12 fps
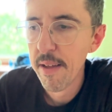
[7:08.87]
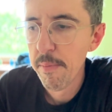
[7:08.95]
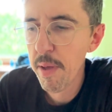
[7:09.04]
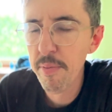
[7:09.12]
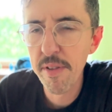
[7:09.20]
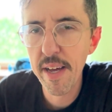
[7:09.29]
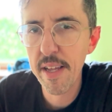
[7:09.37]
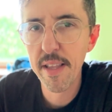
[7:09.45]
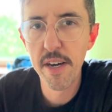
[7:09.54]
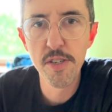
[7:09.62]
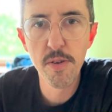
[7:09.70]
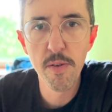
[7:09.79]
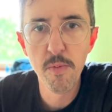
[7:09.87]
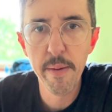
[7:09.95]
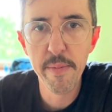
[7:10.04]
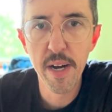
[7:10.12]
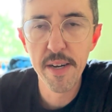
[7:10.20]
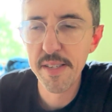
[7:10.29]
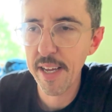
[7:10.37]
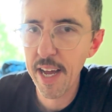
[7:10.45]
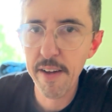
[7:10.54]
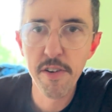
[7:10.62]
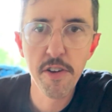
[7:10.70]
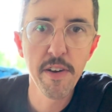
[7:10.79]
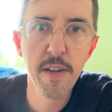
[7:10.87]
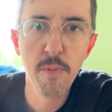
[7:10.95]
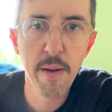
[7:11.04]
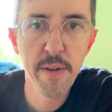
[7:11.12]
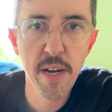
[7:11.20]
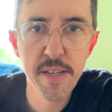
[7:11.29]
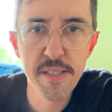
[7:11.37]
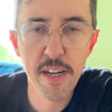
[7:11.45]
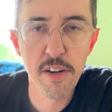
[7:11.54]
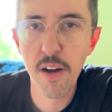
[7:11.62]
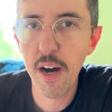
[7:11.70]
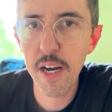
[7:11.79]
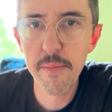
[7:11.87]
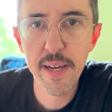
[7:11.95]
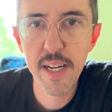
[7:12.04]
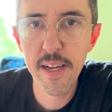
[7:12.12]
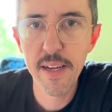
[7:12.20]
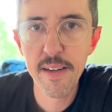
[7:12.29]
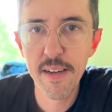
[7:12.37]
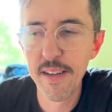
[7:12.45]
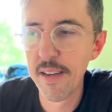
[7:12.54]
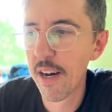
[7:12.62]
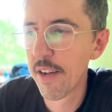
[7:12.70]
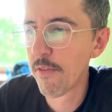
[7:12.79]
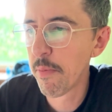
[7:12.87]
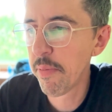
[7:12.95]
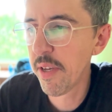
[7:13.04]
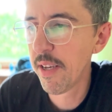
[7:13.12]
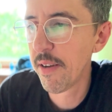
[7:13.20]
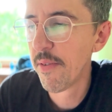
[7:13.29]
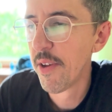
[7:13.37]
People that are doing webinars, like evergreen webinars that are automated and on repeat,